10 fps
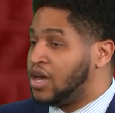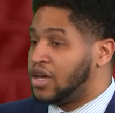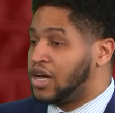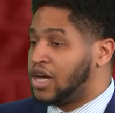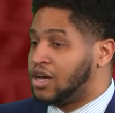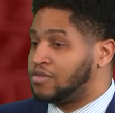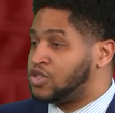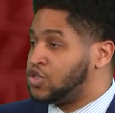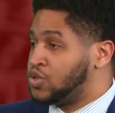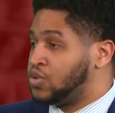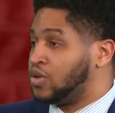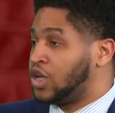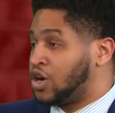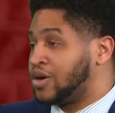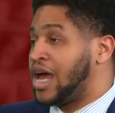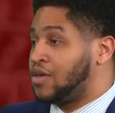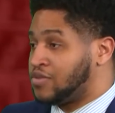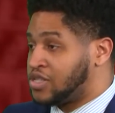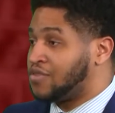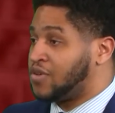to learn how the
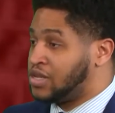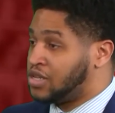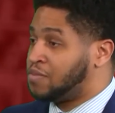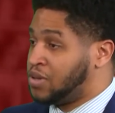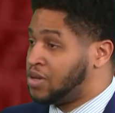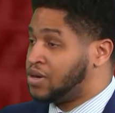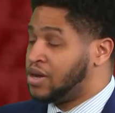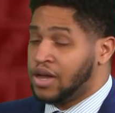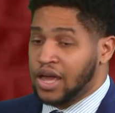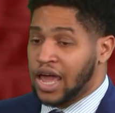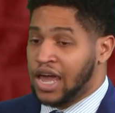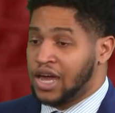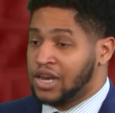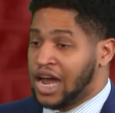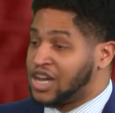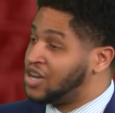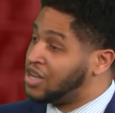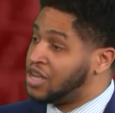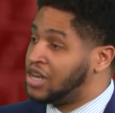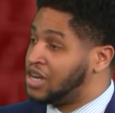stuff is up here, and I couldn't
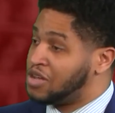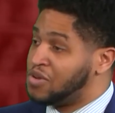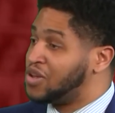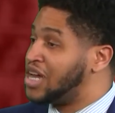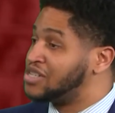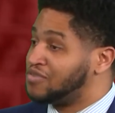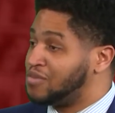get any communication from